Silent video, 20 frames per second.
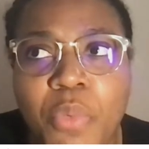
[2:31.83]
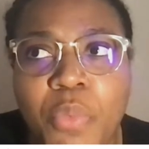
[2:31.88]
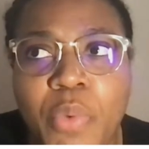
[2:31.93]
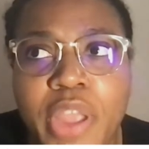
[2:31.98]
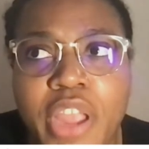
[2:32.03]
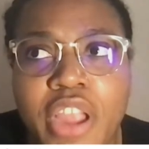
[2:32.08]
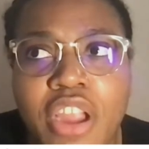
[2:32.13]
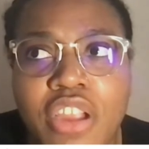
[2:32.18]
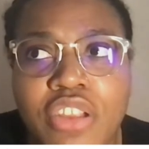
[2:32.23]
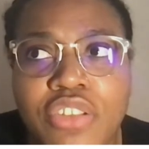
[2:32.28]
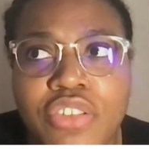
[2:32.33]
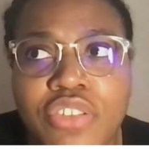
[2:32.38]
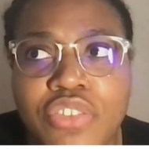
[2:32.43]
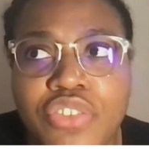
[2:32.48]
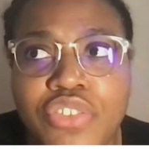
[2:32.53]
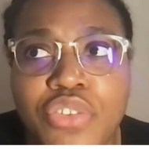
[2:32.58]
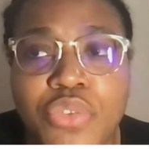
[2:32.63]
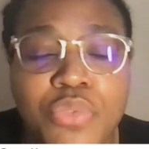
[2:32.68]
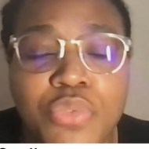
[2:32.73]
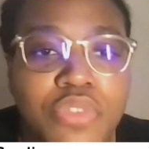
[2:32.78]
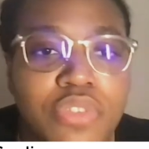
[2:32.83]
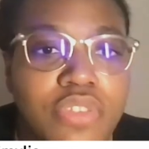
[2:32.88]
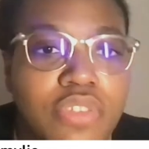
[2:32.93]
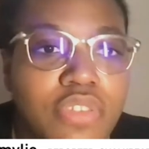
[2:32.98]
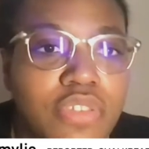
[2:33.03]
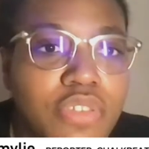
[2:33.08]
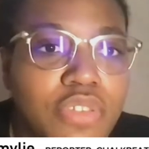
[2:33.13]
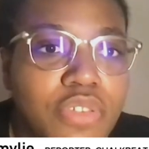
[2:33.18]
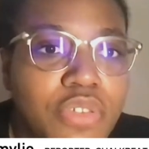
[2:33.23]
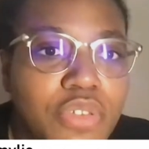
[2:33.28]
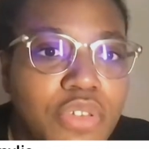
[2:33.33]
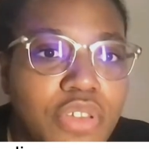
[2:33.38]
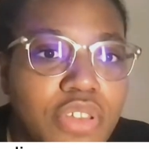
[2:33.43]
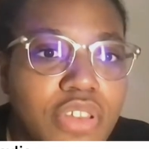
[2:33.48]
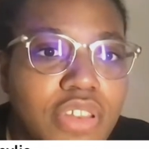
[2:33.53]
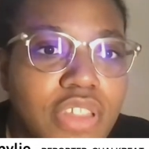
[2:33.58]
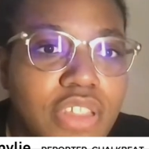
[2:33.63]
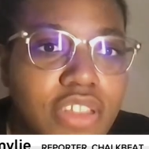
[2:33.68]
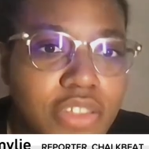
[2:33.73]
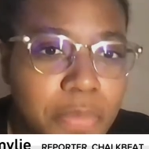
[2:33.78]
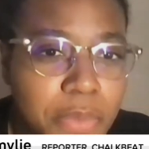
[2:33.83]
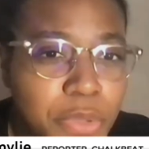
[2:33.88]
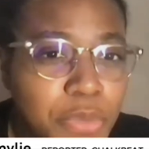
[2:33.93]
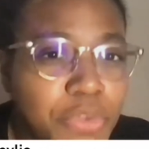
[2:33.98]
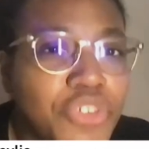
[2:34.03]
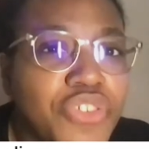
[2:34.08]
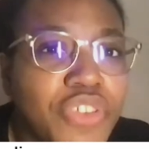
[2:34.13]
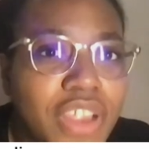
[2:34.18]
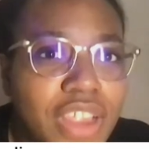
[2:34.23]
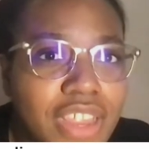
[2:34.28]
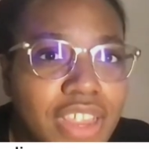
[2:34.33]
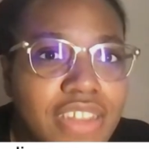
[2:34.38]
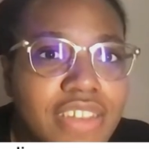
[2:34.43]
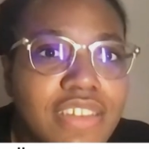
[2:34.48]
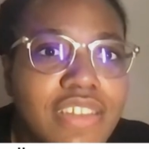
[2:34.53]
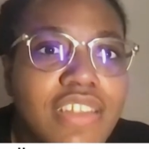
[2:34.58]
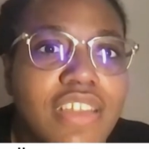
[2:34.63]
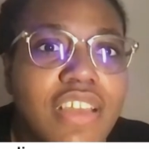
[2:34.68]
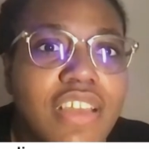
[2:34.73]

where students need to be restrained.